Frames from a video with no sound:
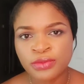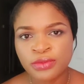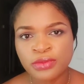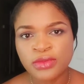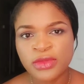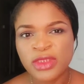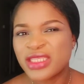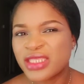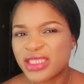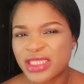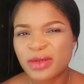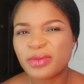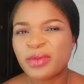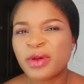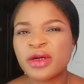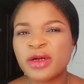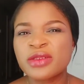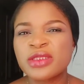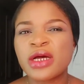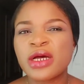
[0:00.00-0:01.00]
It's
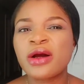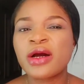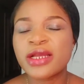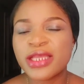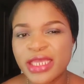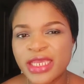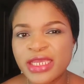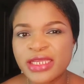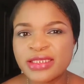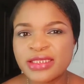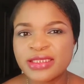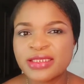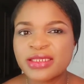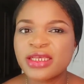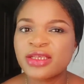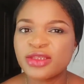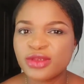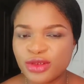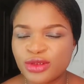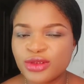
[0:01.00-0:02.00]
about our kids
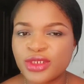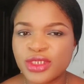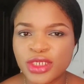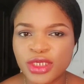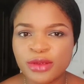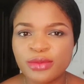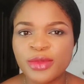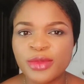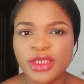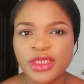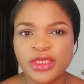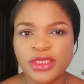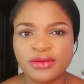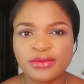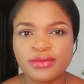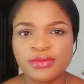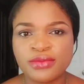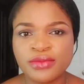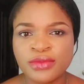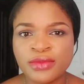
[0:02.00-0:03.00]
and social media.
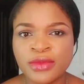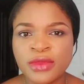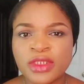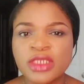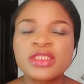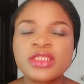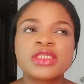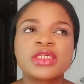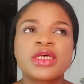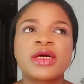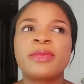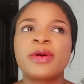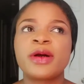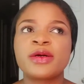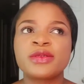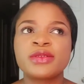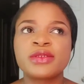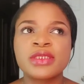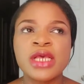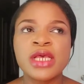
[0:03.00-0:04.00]
It's
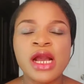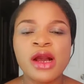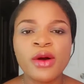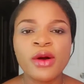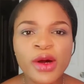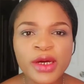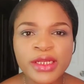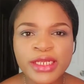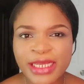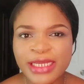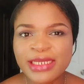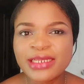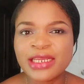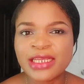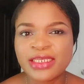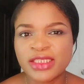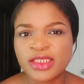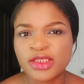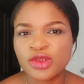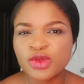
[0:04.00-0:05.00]
about our
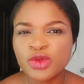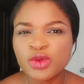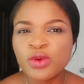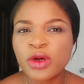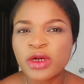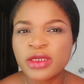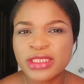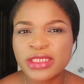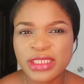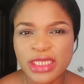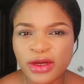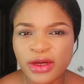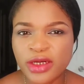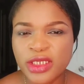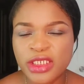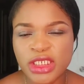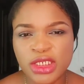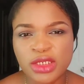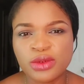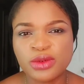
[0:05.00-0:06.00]
neglect towards our
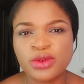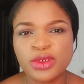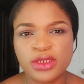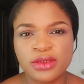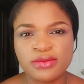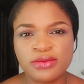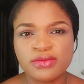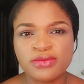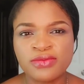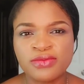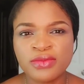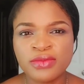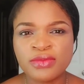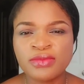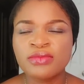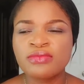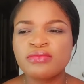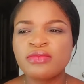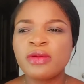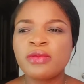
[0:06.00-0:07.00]
children.
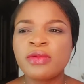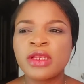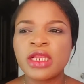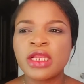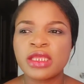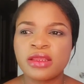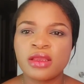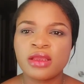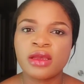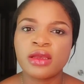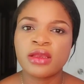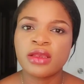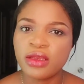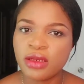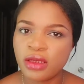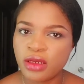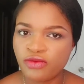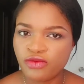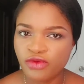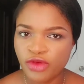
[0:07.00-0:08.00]
Maybe later in
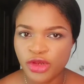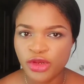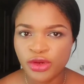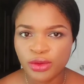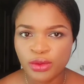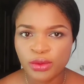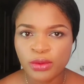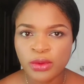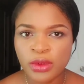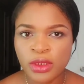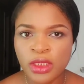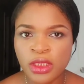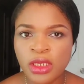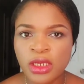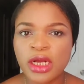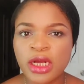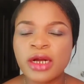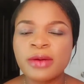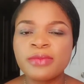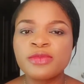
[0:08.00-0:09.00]
the video,
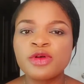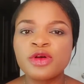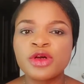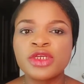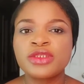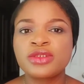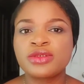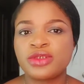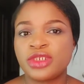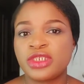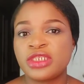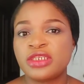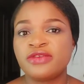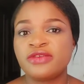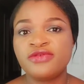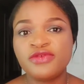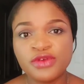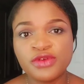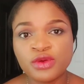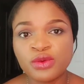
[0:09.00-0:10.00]
I'm going to share a
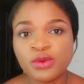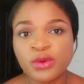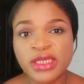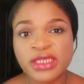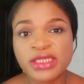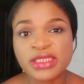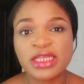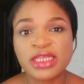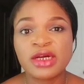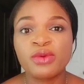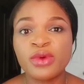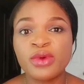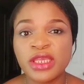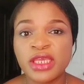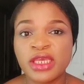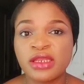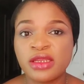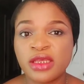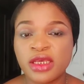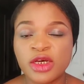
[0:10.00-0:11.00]
few ways that we
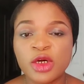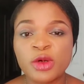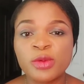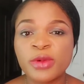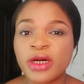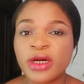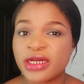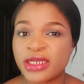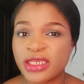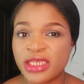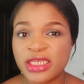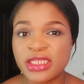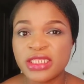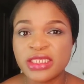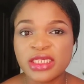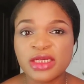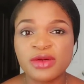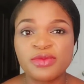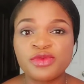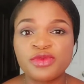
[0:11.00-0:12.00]
can help our kids
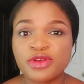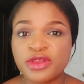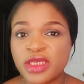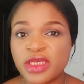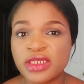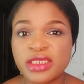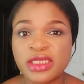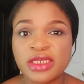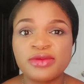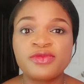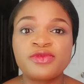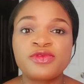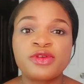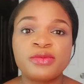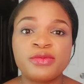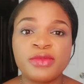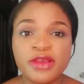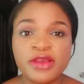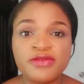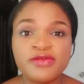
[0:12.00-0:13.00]
and protect them
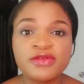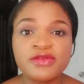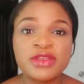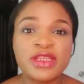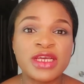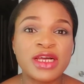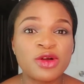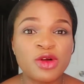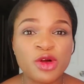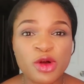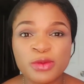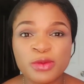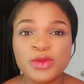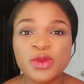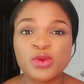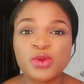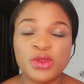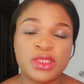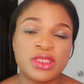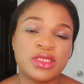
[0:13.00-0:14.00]
from evil that comes
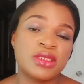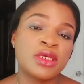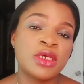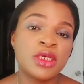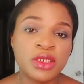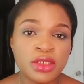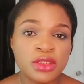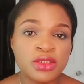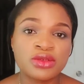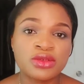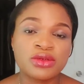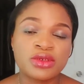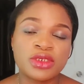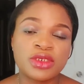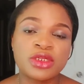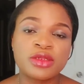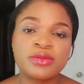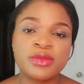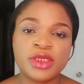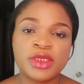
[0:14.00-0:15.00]
with
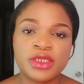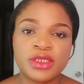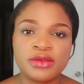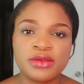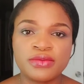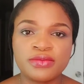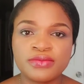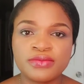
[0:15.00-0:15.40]
social media.